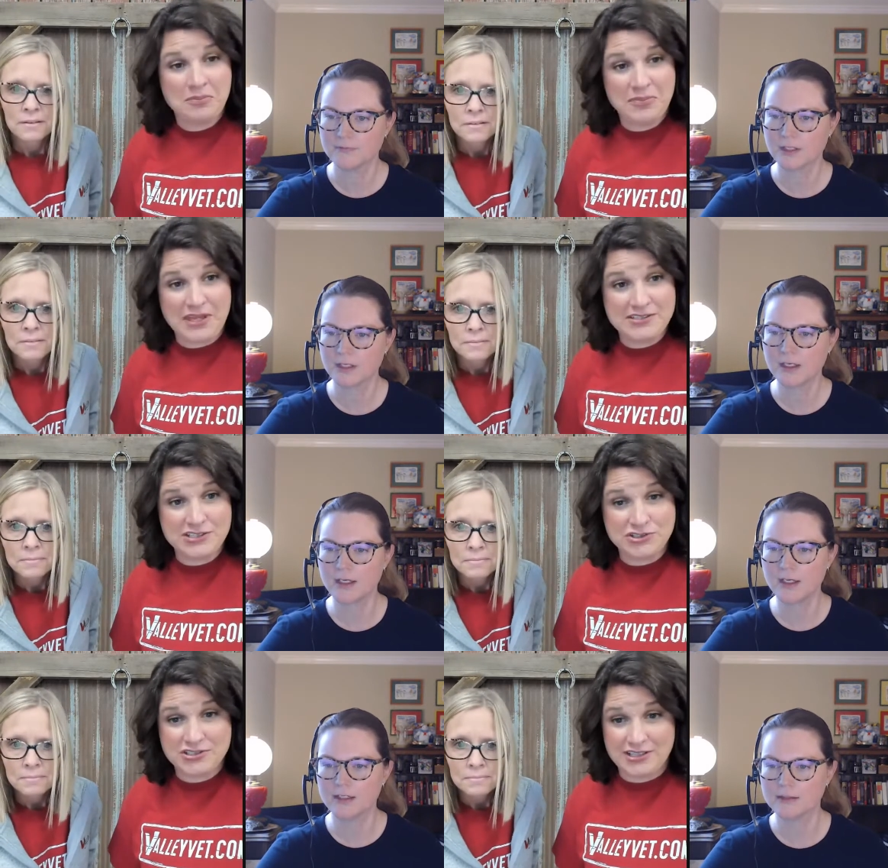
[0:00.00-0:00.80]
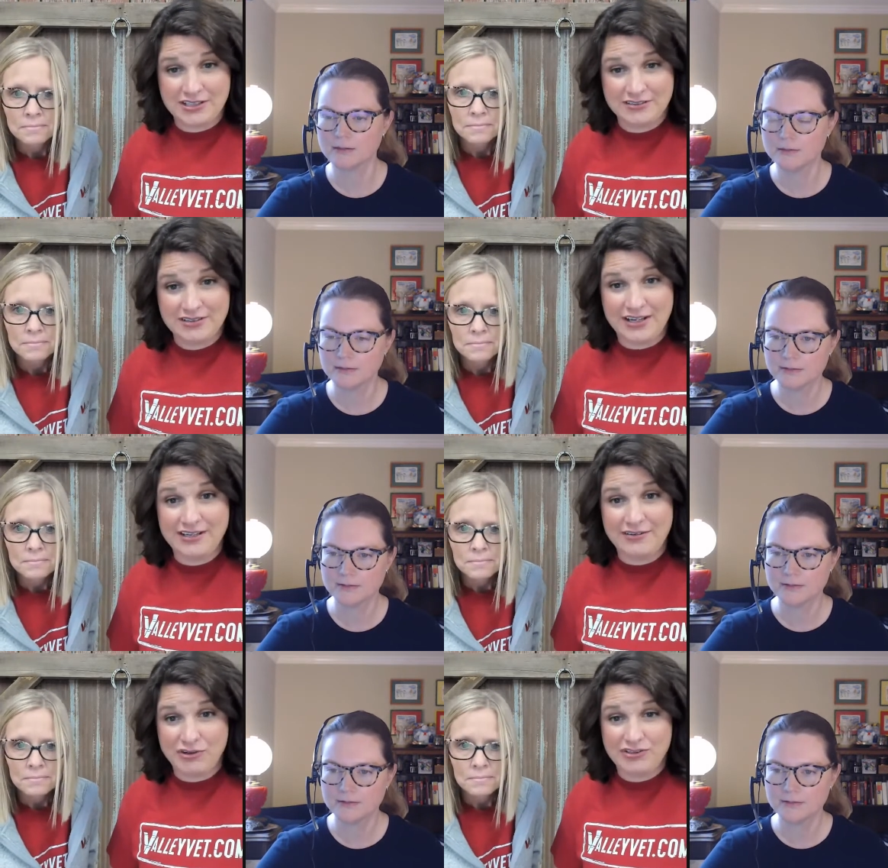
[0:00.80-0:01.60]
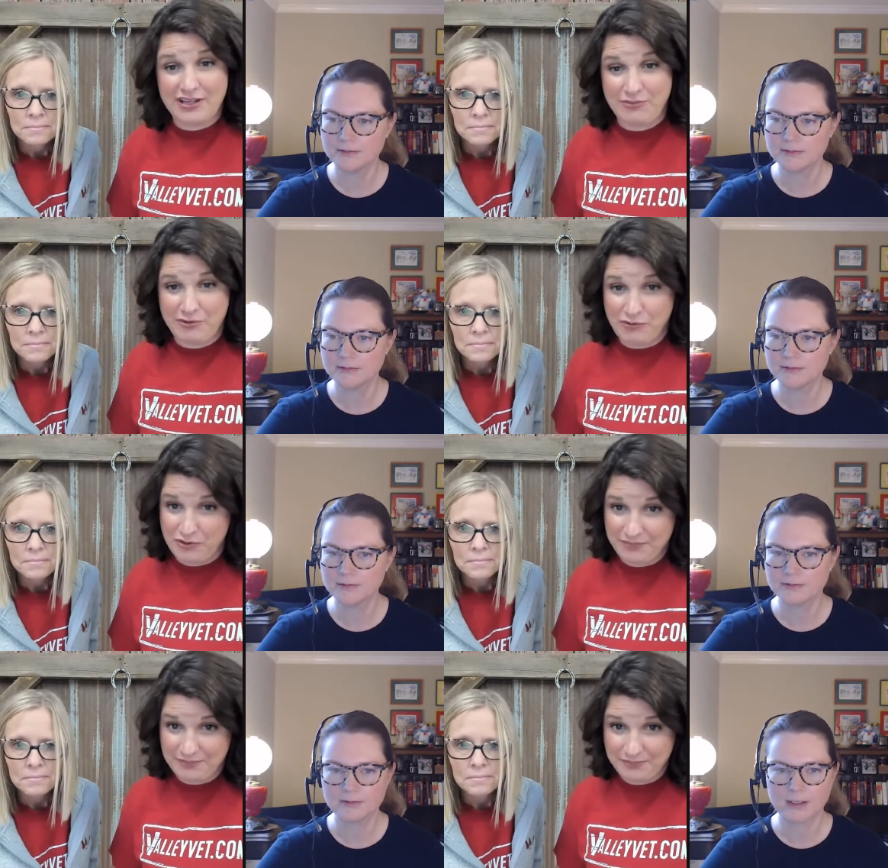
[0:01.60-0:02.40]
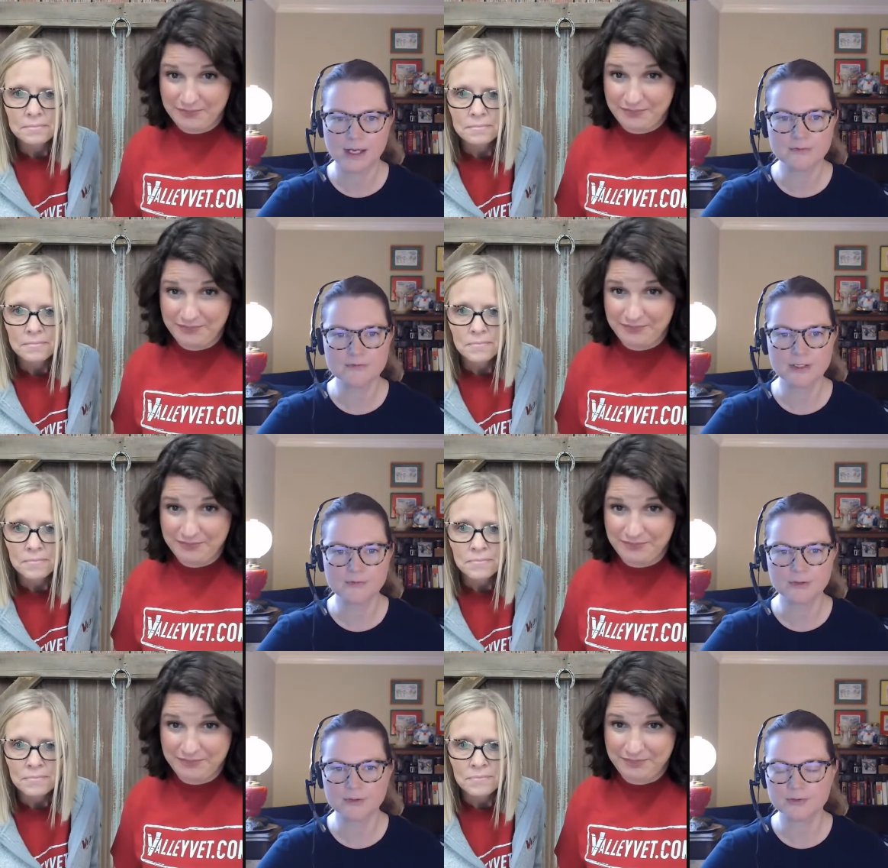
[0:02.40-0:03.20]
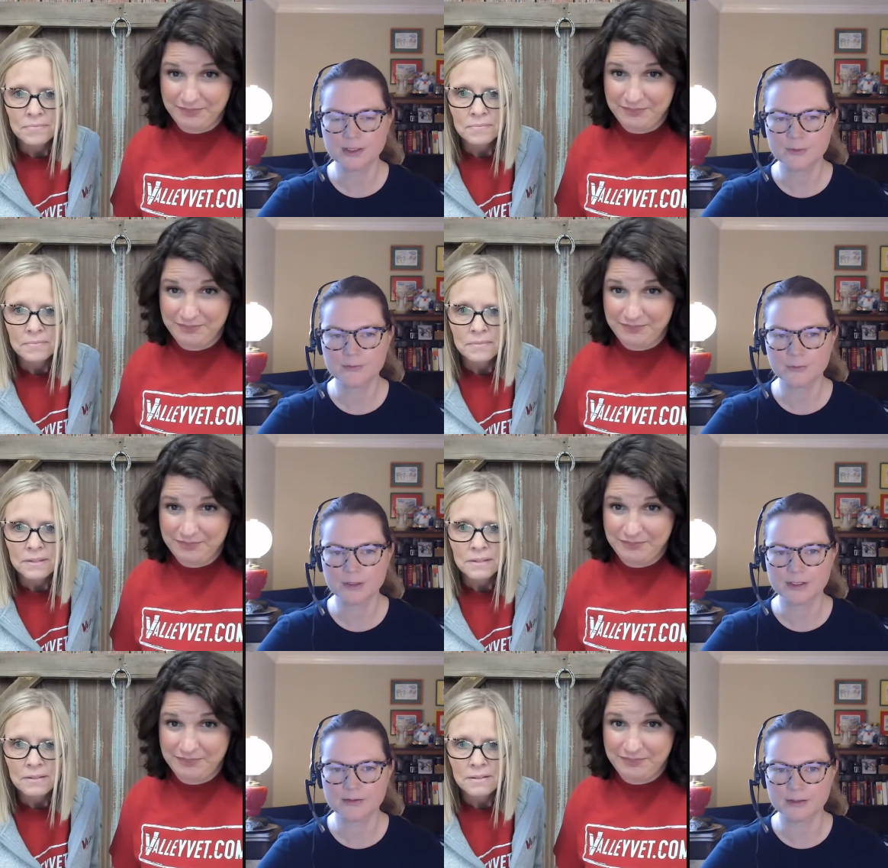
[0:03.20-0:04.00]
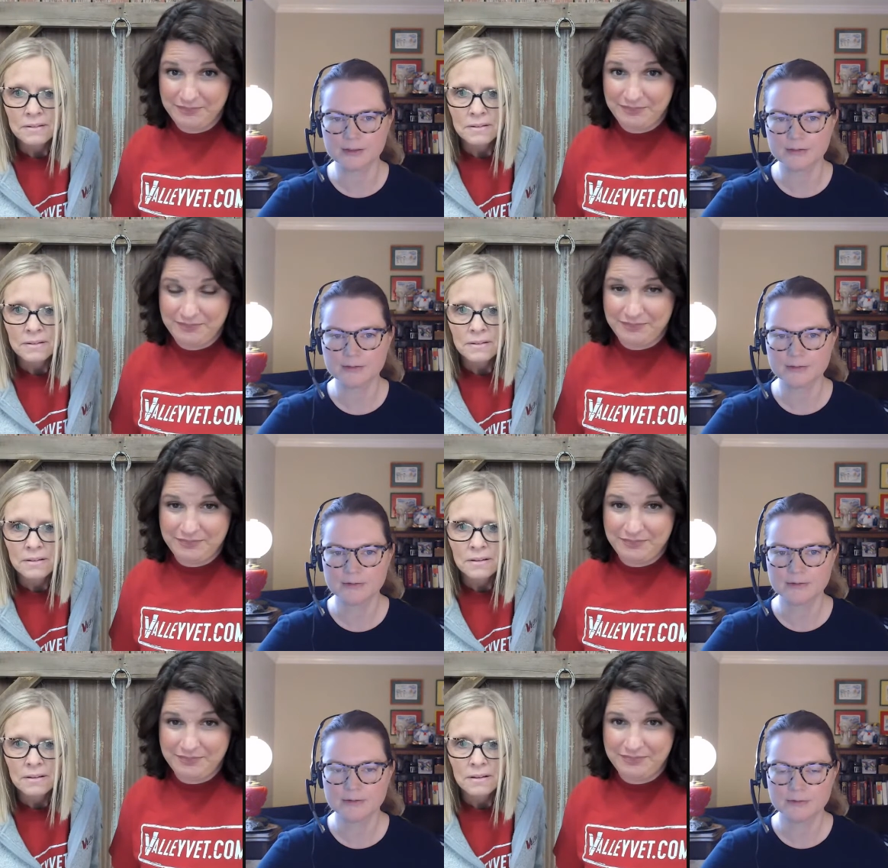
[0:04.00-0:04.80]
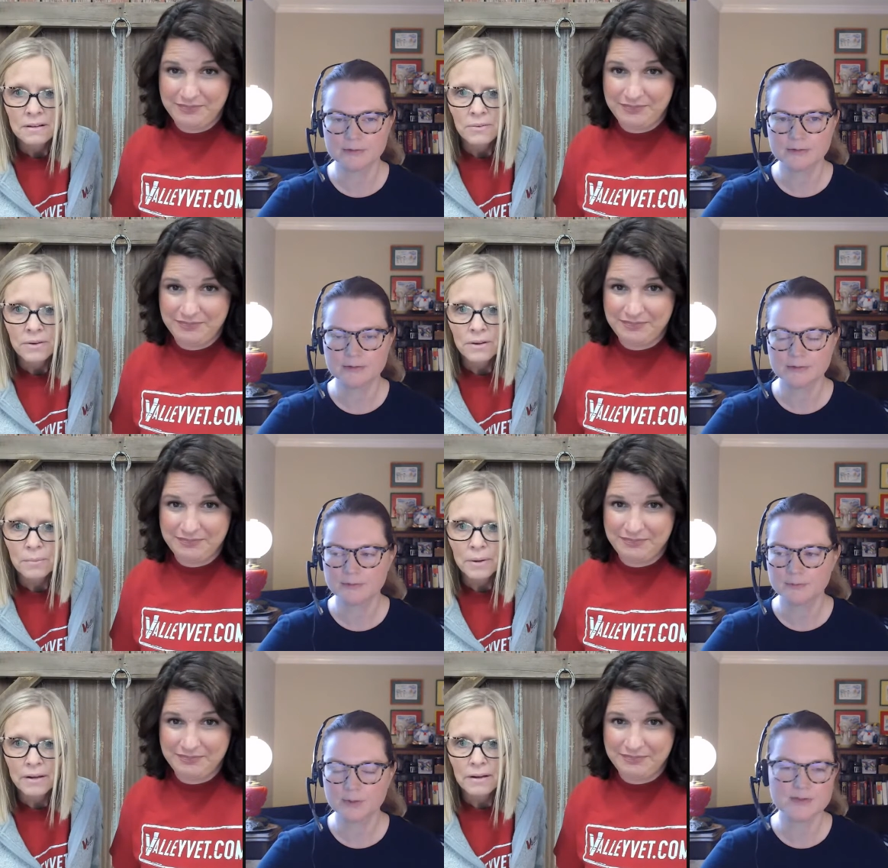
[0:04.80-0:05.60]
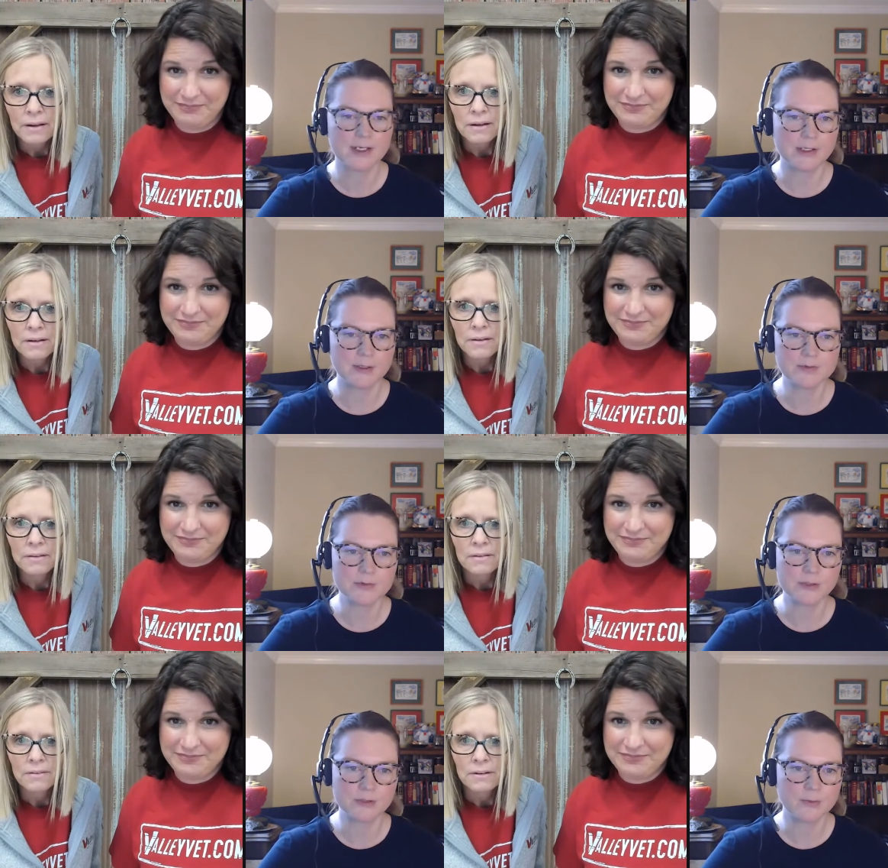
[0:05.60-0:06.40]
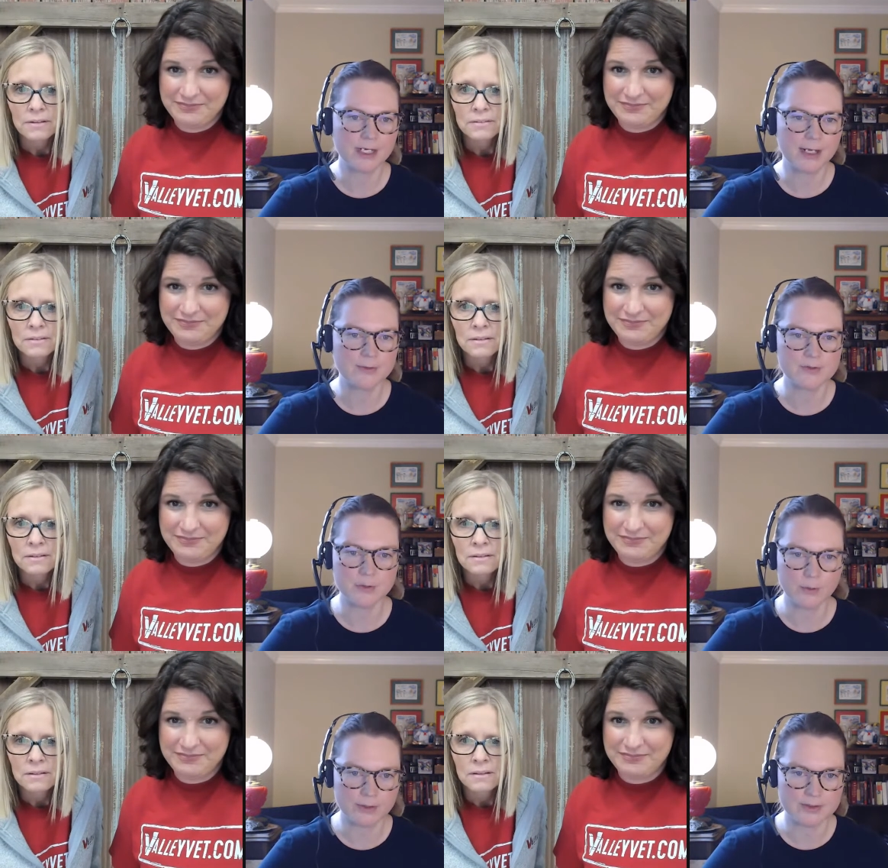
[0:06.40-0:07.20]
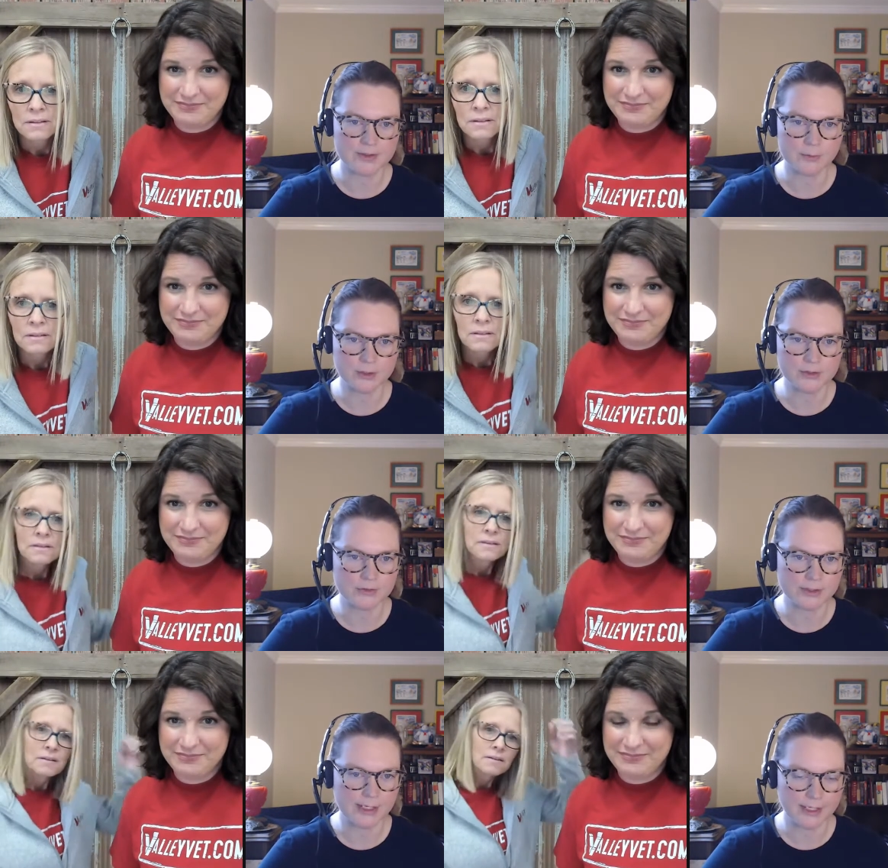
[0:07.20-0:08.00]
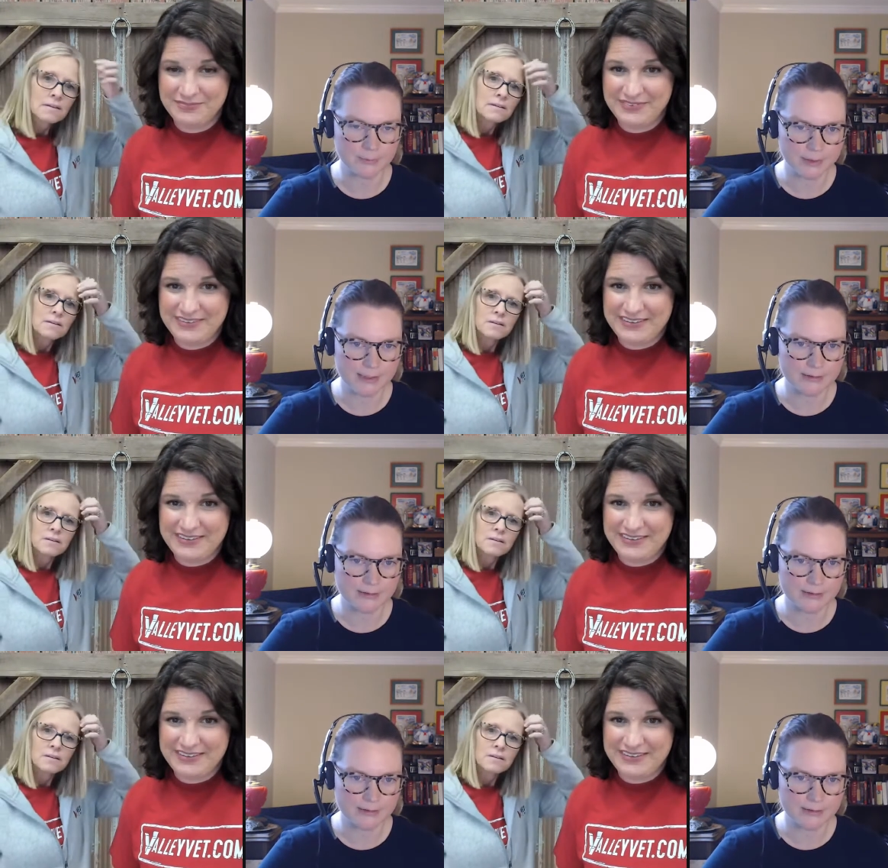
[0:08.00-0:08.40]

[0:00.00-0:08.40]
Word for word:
Speaker 1: That's huh. I'd never heard that before.
Speaker 2: I've never heard that before either. go Plus, I also don't know what happens to hornets in the winter. Do they hibernate?